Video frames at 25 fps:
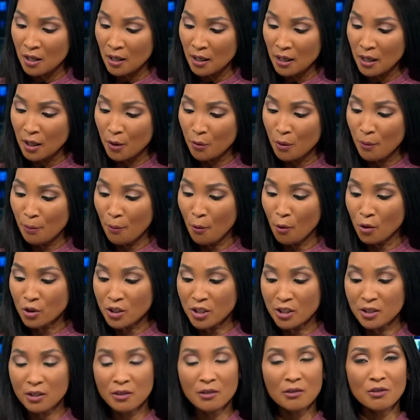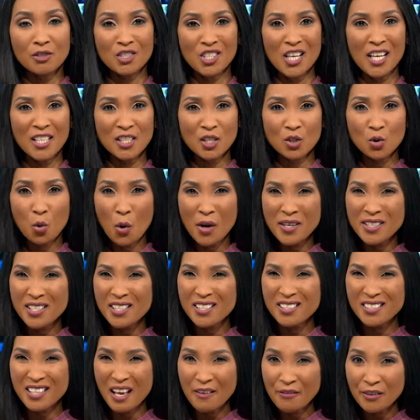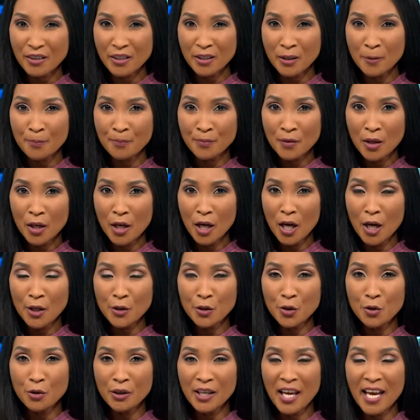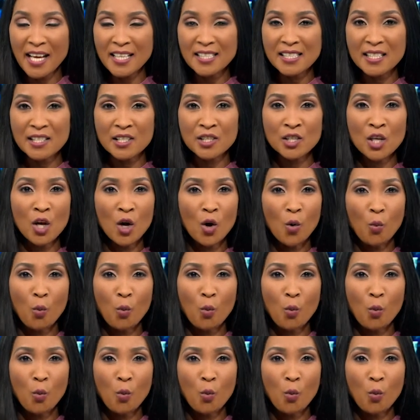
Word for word: uh, reported just 27 uh, new cases.